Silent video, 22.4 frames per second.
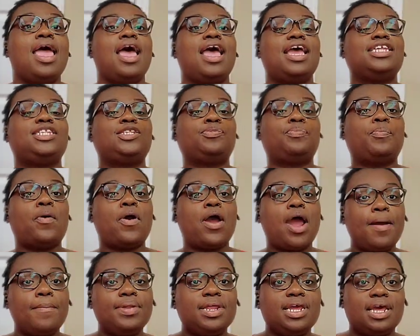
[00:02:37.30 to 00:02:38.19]
it's
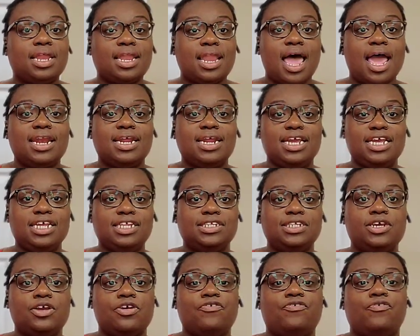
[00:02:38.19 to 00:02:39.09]
probably a lot
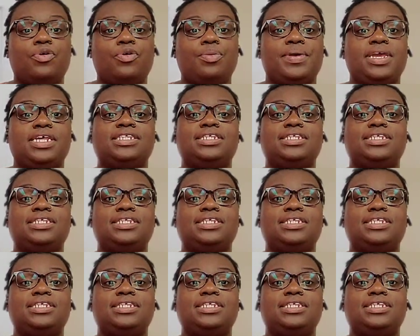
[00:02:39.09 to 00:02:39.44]
easier for me